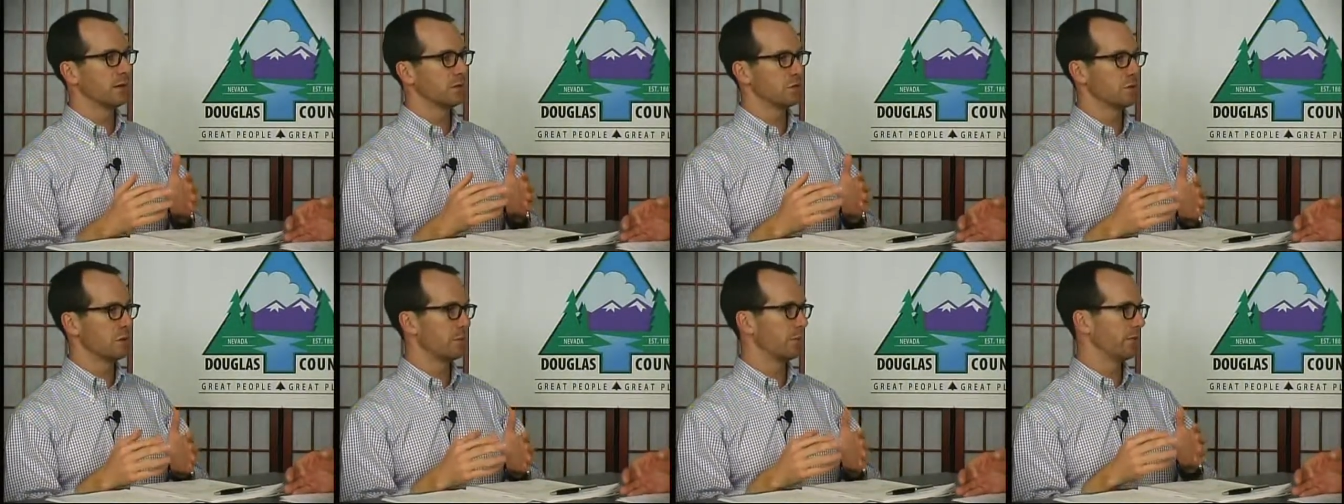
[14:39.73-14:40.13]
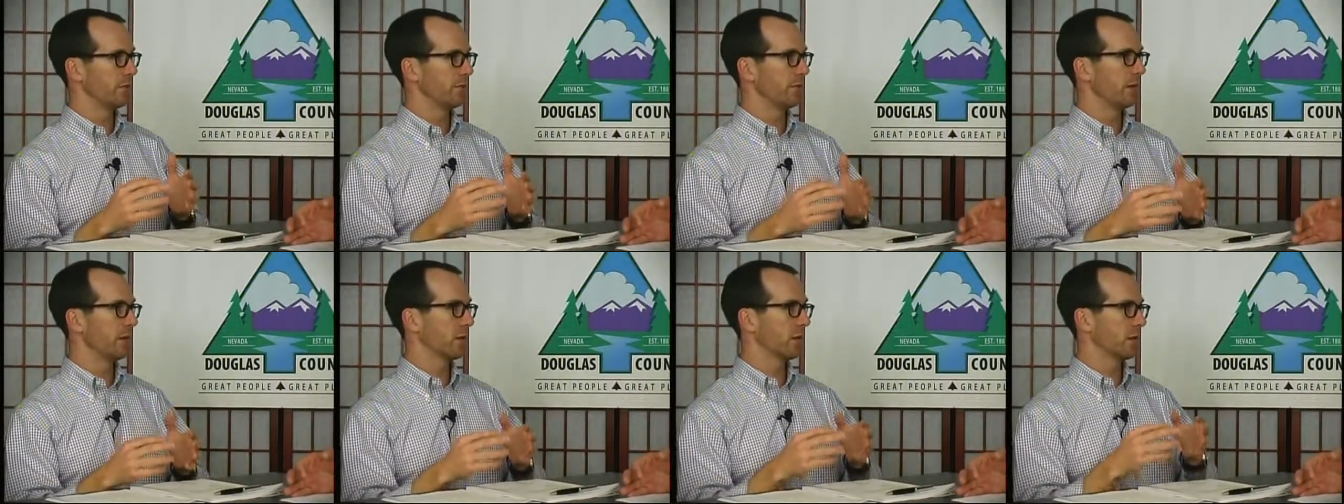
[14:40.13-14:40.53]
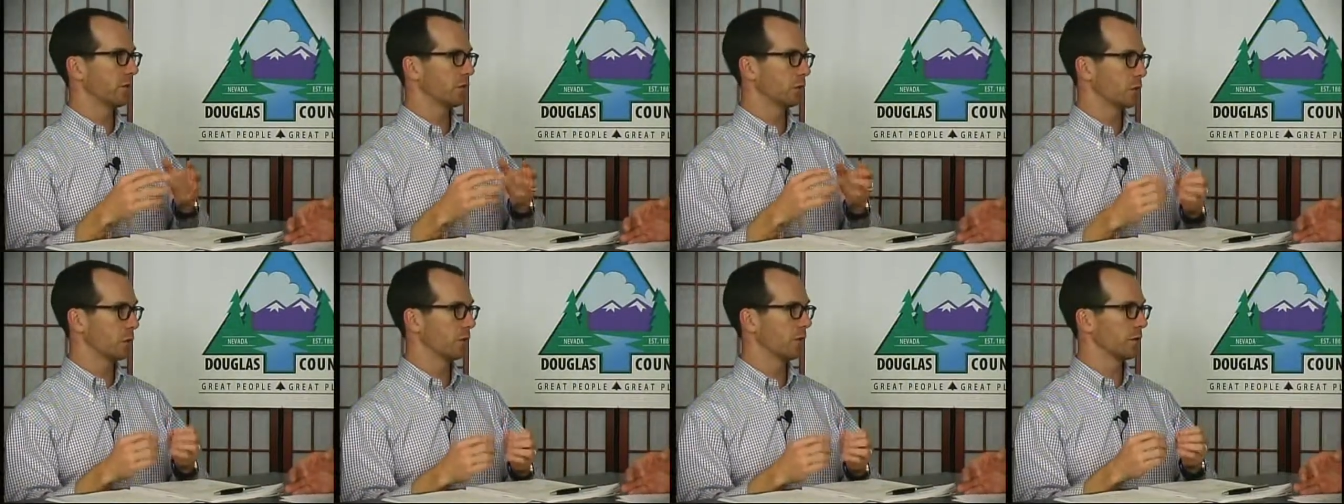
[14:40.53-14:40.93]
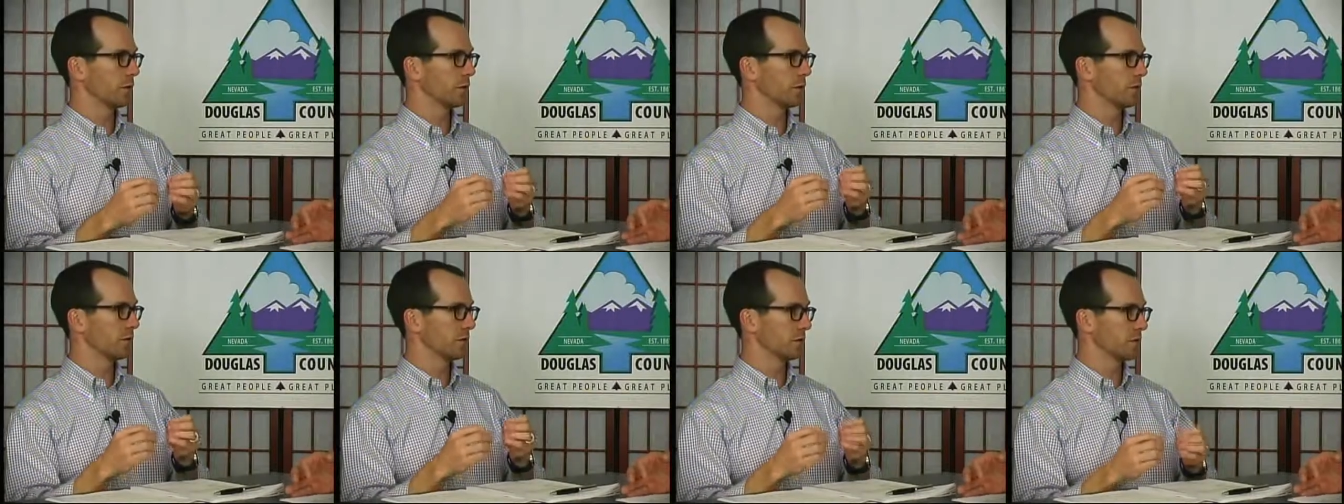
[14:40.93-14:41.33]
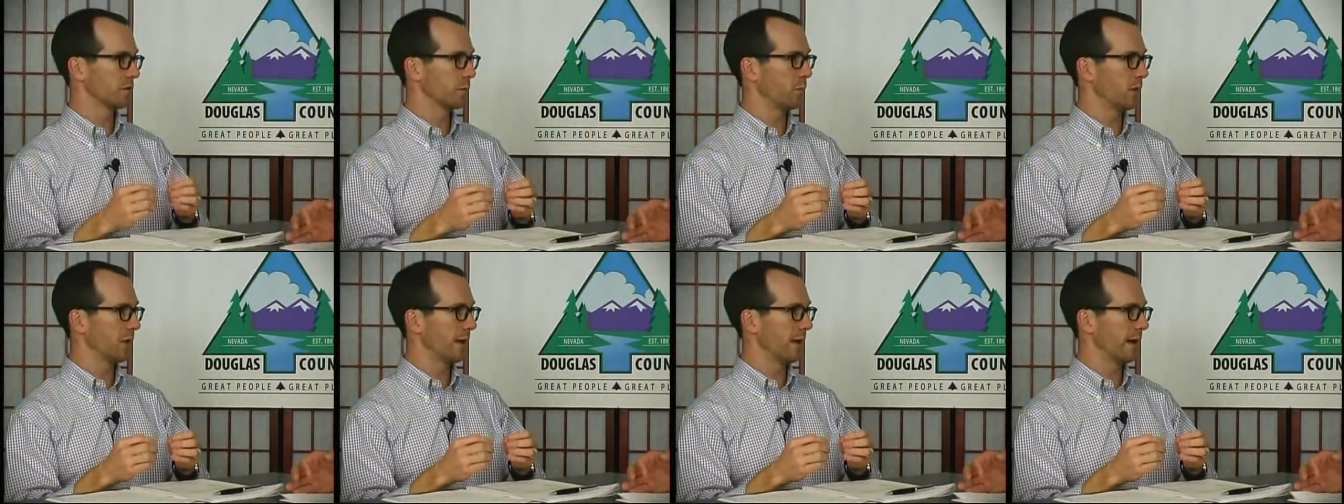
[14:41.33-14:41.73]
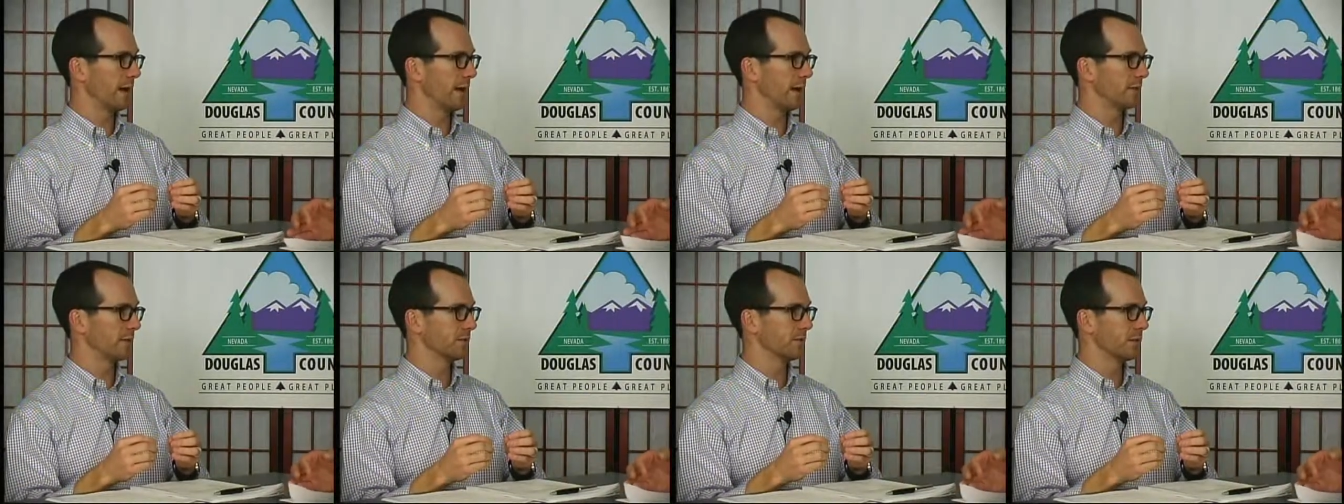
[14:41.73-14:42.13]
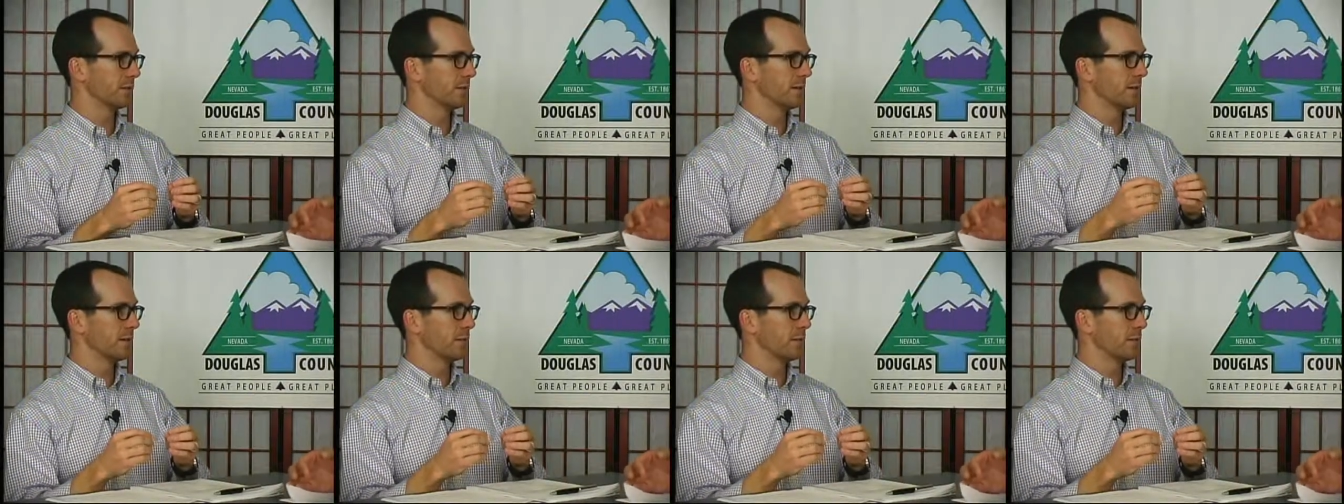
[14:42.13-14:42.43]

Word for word: some of their services and supplies